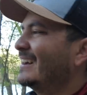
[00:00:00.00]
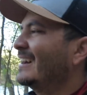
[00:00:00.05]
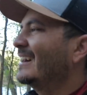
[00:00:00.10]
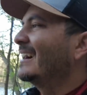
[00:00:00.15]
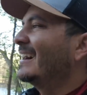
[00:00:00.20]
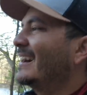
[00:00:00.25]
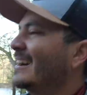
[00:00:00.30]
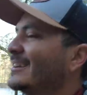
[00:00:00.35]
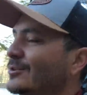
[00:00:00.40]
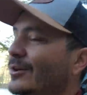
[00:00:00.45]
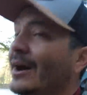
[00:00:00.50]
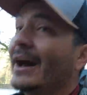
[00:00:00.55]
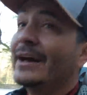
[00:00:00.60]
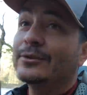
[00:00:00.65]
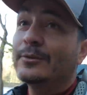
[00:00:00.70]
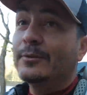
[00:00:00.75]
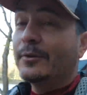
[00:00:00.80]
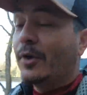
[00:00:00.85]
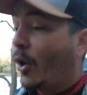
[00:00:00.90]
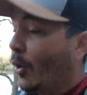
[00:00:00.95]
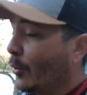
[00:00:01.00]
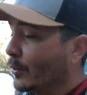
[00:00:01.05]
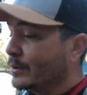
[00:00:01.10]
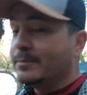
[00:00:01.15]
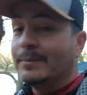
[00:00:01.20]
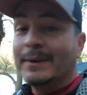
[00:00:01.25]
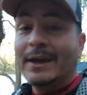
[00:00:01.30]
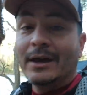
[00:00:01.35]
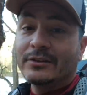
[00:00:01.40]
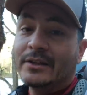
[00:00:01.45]
So I have to always
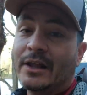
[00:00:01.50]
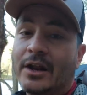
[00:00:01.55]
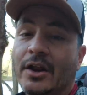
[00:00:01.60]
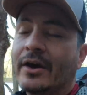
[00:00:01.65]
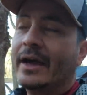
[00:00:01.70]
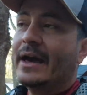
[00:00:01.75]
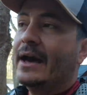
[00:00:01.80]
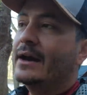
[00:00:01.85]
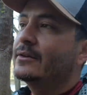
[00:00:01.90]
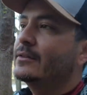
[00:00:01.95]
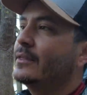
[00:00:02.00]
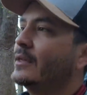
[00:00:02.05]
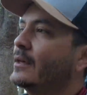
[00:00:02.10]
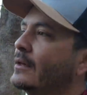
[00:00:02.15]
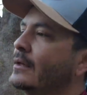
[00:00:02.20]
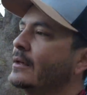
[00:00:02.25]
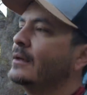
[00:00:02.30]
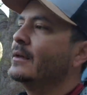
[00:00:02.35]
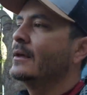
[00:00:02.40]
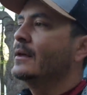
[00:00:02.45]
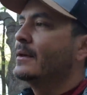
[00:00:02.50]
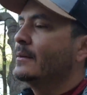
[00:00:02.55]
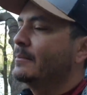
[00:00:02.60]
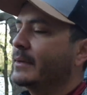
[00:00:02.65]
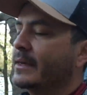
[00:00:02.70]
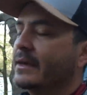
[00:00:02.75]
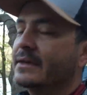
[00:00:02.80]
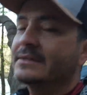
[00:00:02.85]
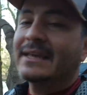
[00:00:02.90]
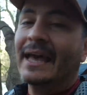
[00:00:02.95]
be on the lookout
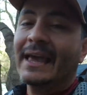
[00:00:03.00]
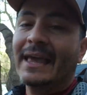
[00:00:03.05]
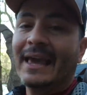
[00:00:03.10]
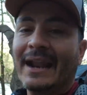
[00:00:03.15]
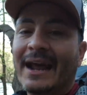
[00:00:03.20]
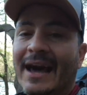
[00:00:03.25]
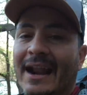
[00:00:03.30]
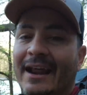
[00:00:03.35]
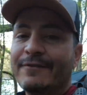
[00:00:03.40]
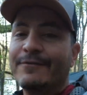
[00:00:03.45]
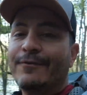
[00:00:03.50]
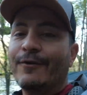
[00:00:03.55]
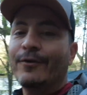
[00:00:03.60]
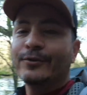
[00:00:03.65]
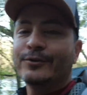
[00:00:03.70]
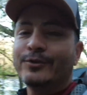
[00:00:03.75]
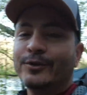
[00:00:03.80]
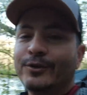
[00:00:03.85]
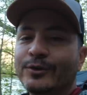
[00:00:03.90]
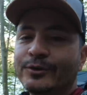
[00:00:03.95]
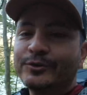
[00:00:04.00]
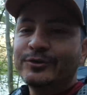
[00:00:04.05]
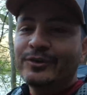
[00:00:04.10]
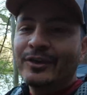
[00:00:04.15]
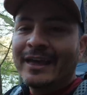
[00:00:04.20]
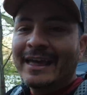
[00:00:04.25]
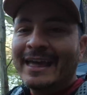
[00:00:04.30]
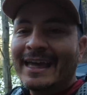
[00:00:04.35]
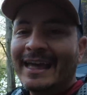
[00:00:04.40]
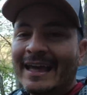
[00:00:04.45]
because I cannot afford to lose
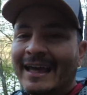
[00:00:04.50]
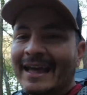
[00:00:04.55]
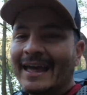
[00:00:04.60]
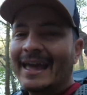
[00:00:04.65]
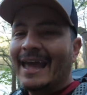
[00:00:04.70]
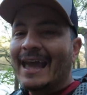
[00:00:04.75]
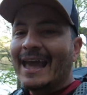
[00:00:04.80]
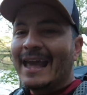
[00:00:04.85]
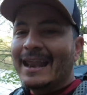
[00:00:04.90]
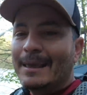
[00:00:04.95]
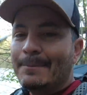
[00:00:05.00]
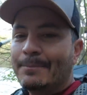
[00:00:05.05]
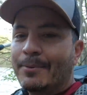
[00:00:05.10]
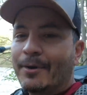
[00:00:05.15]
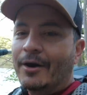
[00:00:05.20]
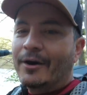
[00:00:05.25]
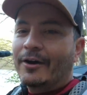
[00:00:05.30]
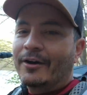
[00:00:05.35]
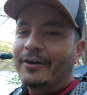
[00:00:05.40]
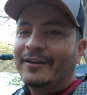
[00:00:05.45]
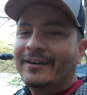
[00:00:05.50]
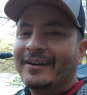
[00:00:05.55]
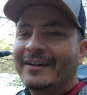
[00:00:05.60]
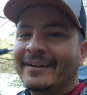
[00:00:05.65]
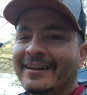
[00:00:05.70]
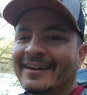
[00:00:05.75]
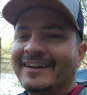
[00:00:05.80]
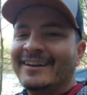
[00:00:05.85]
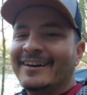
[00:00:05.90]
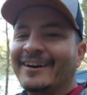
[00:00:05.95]
any part
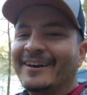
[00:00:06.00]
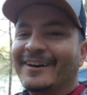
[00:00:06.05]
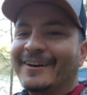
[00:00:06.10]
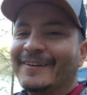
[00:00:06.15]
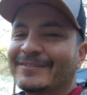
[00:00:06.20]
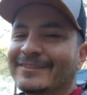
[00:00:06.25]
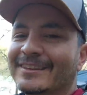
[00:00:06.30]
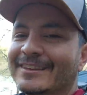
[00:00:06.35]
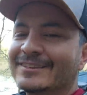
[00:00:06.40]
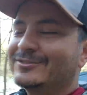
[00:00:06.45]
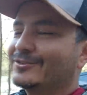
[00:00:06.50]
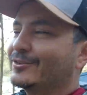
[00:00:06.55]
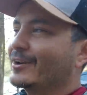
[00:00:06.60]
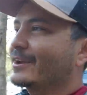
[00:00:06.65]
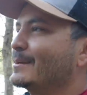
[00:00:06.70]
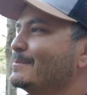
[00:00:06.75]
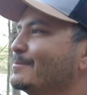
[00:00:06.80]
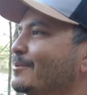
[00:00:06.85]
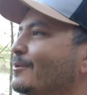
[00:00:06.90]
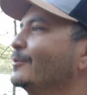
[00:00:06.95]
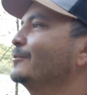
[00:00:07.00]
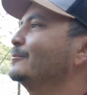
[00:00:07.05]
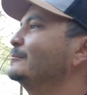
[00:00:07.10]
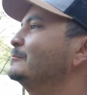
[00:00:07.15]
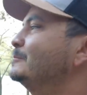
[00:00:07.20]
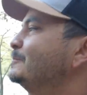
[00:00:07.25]
of this trekking pole.